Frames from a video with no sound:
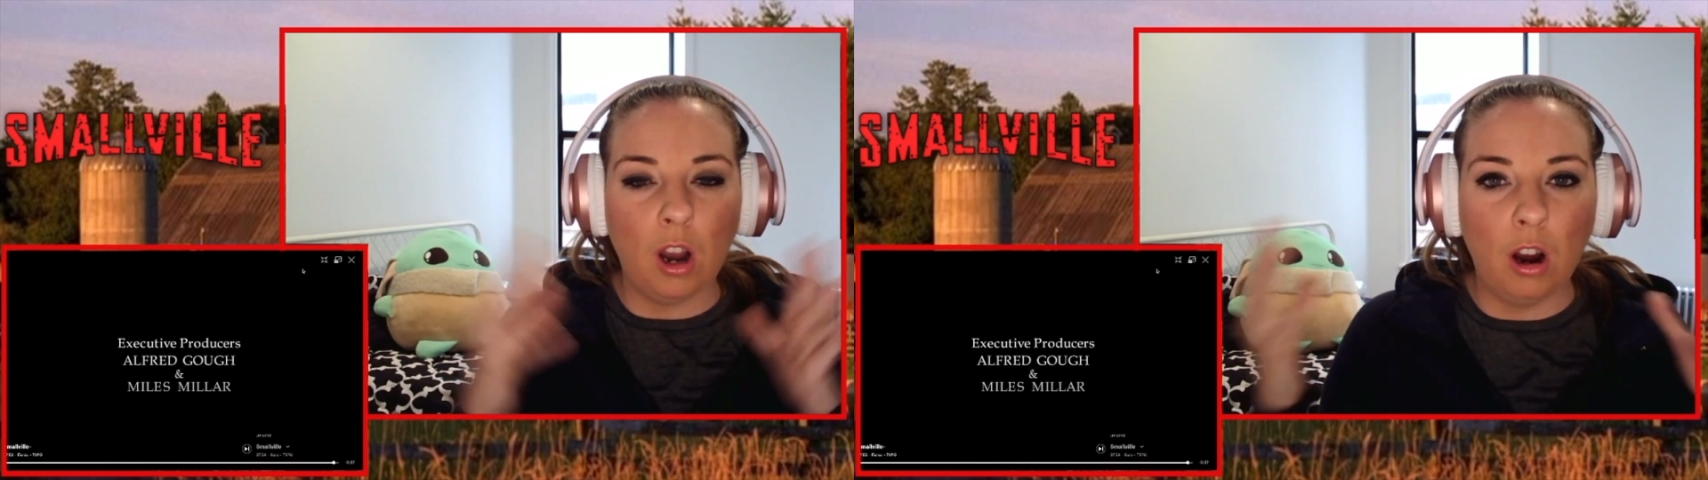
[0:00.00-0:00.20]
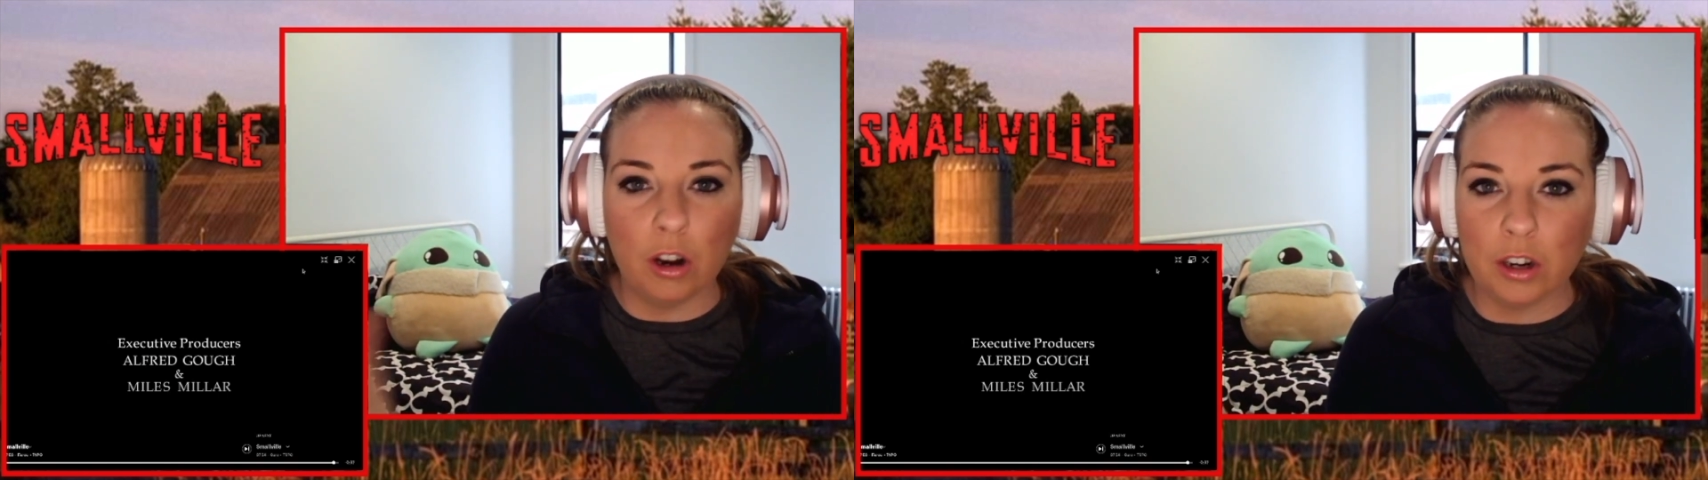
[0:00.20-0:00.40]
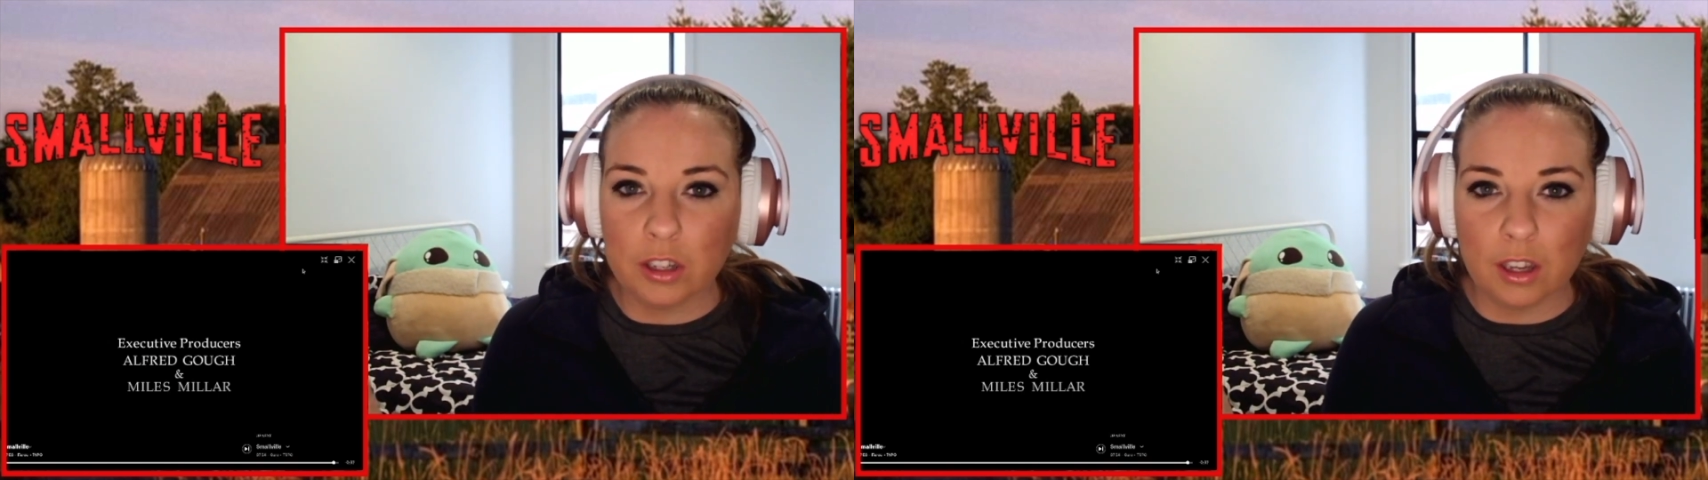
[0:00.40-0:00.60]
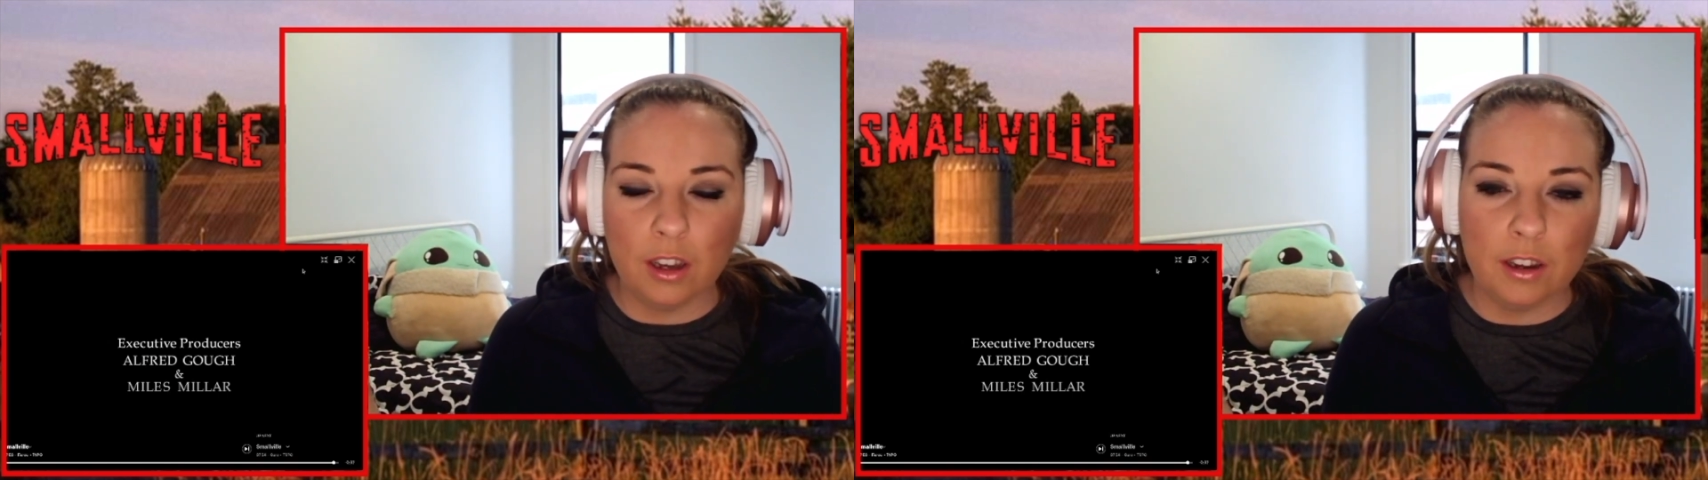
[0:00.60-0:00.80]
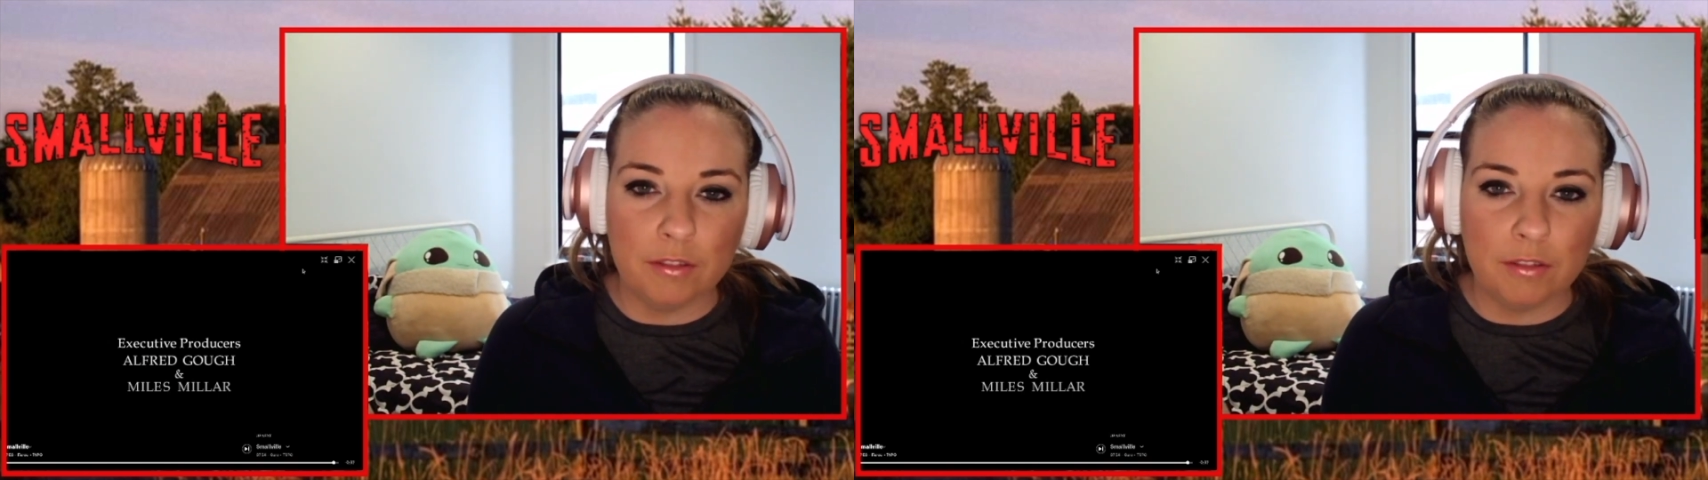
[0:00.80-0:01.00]
arc
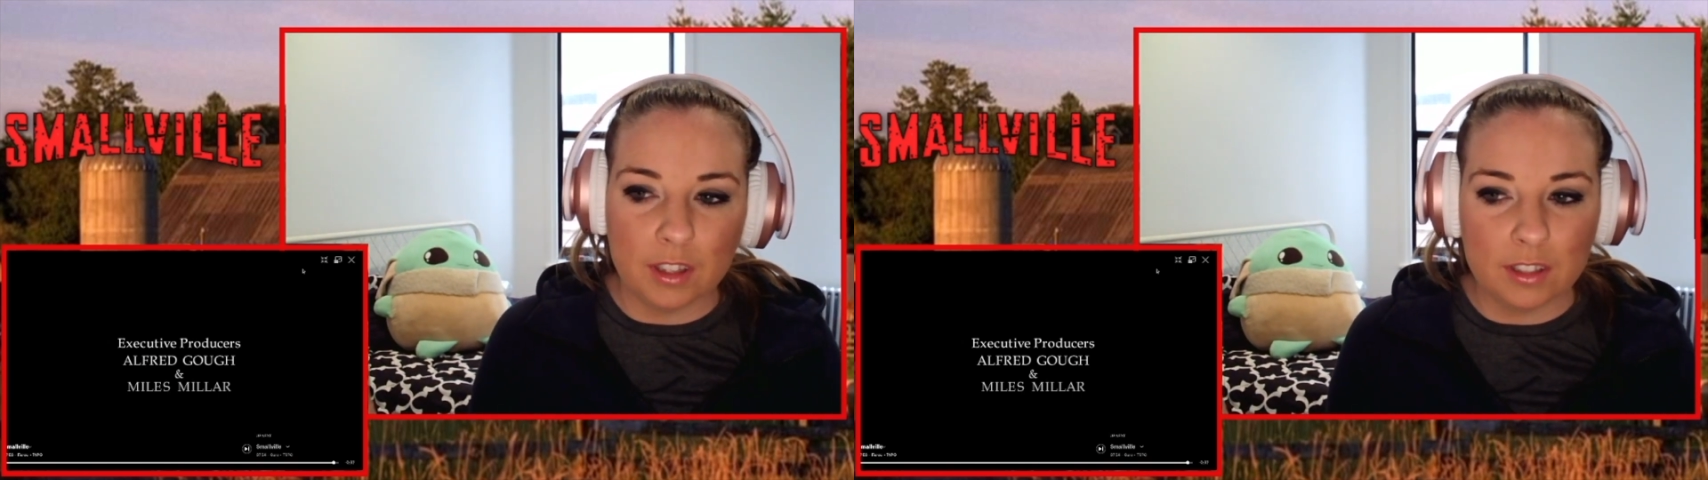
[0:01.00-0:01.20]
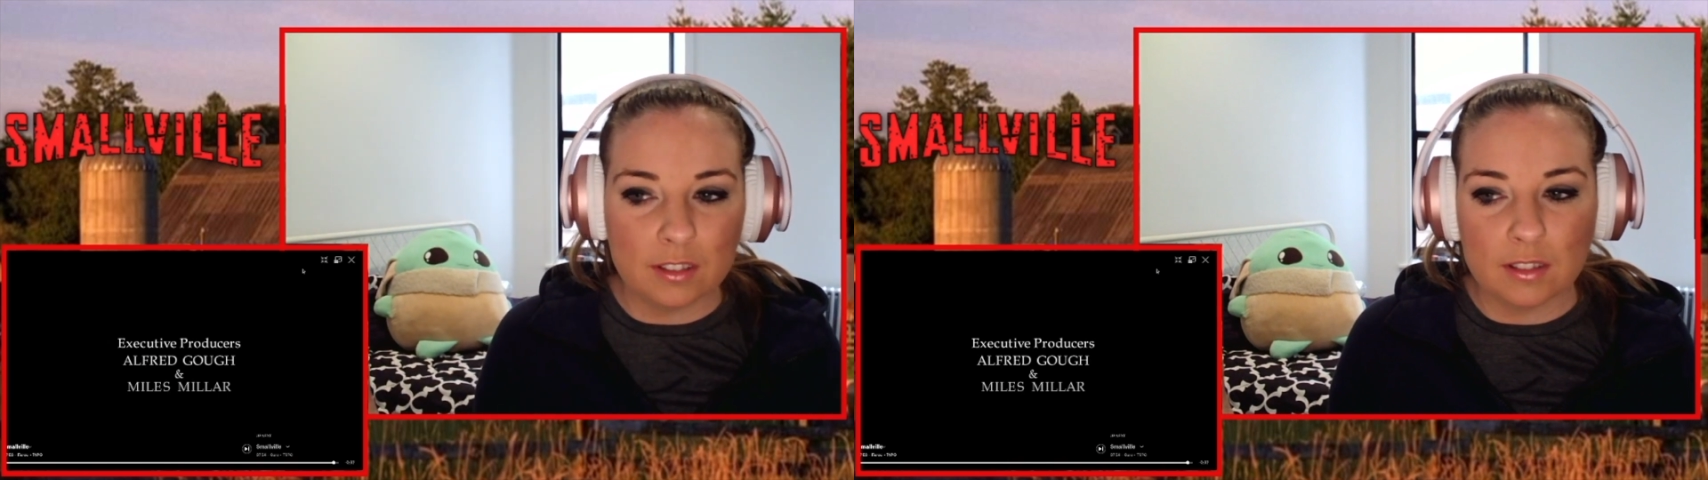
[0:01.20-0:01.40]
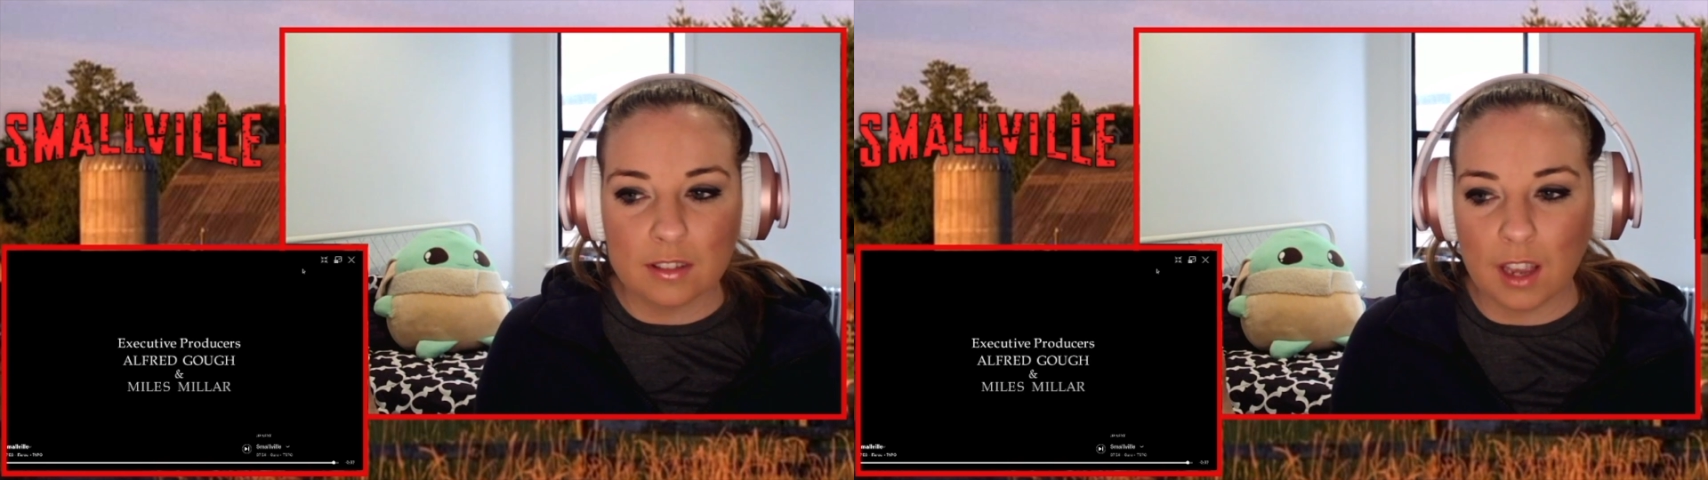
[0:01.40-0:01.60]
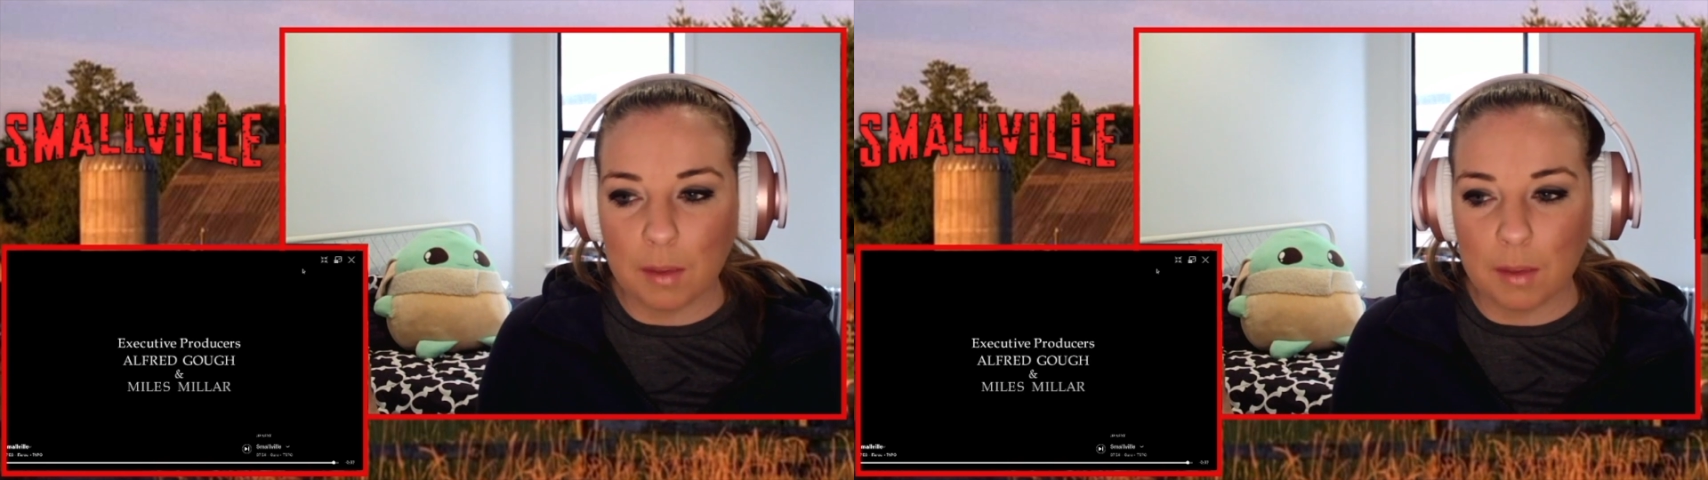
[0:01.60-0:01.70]
of this